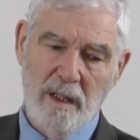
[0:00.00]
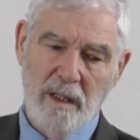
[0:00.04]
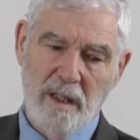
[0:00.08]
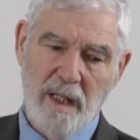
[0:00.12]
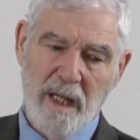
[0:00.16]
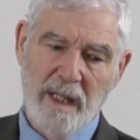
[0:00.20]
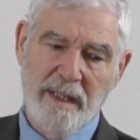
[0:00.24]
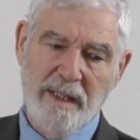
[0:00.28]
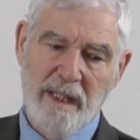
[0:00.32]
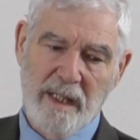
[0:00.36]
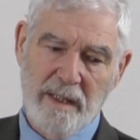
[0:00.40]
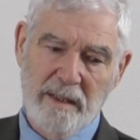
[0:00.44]

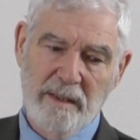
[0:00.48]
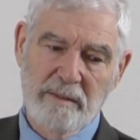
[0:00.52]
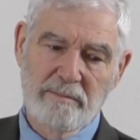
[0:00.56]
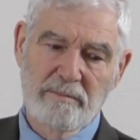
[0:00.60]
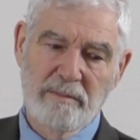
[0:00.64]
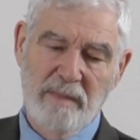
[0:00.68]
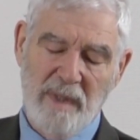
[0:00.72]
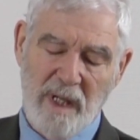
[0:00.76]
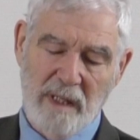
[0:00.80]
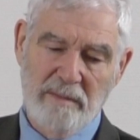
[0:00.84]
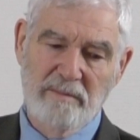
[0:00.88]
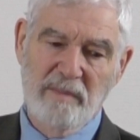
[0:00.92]
And
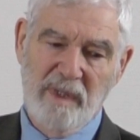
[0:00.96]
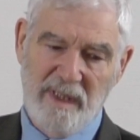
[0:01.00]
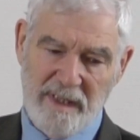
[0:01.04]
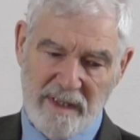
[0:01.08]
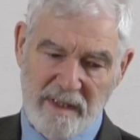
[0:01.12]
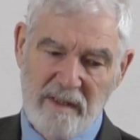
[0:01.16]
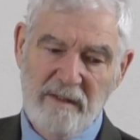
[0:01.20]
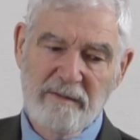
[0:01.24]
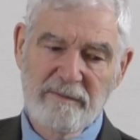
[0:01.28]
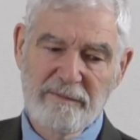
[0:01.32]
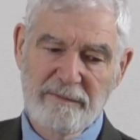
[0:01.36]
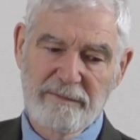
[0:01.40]
I
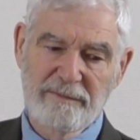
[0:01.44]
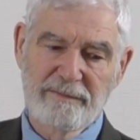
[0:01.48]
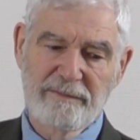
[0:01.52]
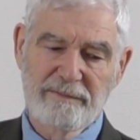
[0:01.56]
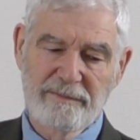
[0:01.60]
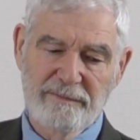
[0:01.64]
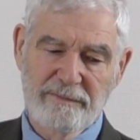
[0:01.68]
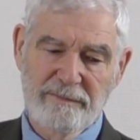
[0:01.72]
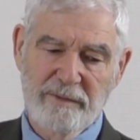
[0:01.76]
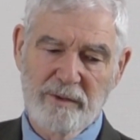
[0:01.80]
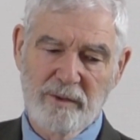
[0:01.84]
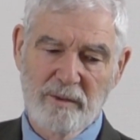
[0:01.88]
believe,
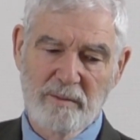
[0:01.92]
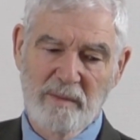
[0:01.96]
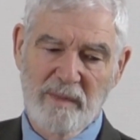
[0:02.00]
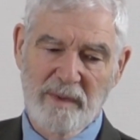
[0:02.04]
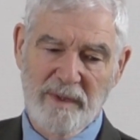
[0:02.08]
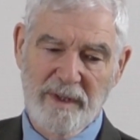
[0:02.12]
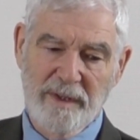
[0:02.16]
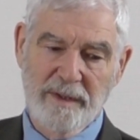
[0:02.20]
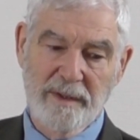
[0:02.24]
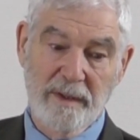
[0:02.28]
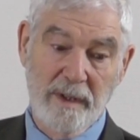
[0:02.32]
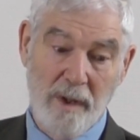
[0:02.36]
through
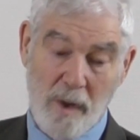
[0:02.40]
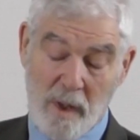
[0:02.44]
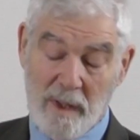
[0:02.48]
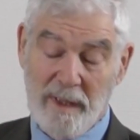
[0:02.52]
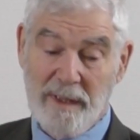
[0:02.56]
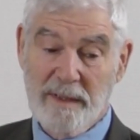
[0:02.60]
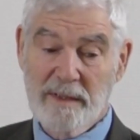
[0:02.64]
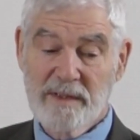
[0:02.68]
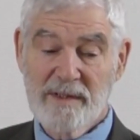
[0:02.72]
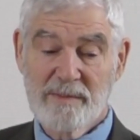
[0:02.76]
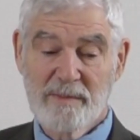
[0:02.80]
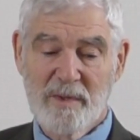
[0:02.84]
my long
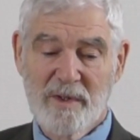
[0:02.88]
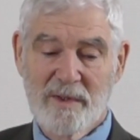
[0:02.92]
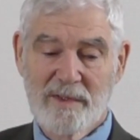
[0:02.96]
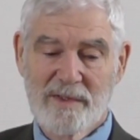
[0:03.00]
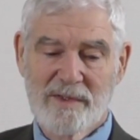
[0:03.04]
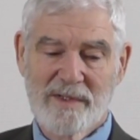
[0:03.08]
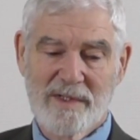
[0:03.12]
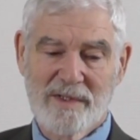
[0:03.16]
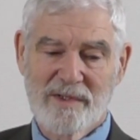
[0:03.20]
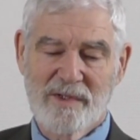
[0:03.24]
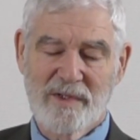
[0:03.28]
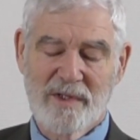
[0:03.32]

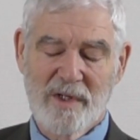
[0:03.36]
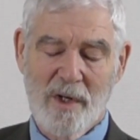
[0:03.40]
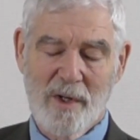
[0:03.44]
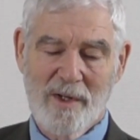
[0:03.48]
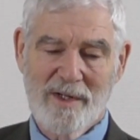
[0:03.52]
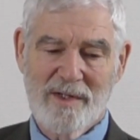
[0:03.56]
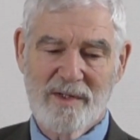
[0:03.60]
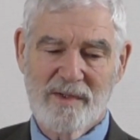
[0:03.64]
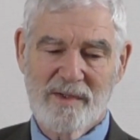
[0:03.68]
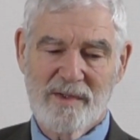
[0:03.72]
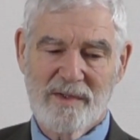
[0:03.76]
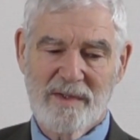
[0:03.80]
experience as an
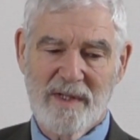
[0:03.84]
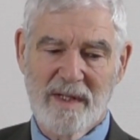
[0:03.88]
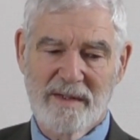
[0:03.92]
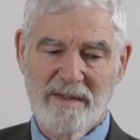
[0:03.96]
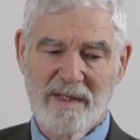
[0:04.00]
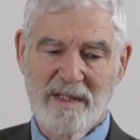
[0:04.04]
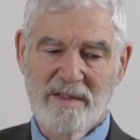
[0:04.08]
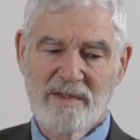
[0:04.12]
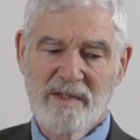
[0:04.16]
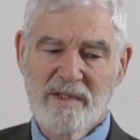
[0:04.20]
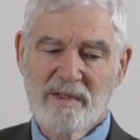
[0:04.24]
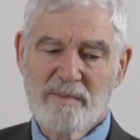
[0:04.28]
artist, that
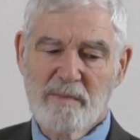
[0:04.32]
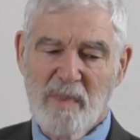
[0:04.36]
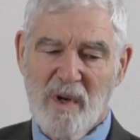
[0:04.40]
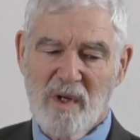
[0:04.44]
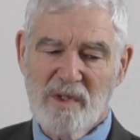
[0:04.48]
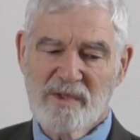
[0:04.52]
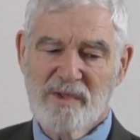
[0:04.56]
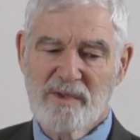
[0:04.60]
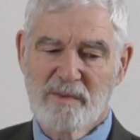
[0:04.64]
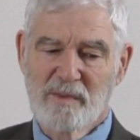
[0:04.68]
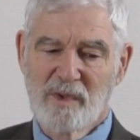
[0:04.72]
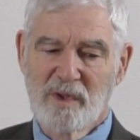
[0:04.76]
this is
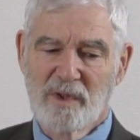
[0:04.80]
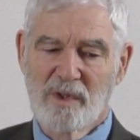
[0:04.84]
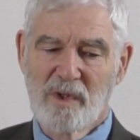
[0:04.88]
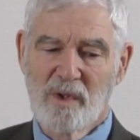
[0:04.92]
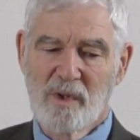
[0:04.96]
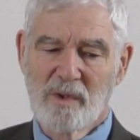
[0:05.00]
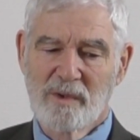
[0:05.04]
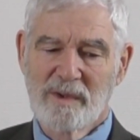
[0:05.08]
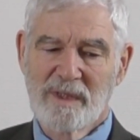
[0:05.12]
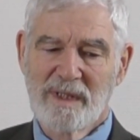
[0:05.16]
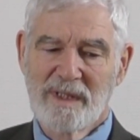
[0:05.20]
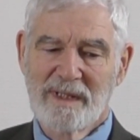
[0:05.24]
possible
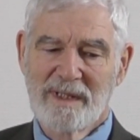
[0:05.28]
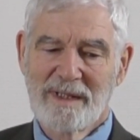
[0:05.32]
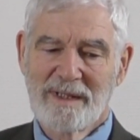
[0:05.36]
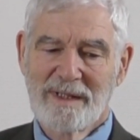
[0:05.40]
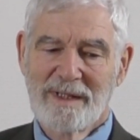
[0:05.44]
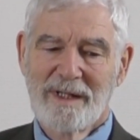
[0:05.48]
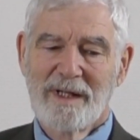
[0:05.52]
only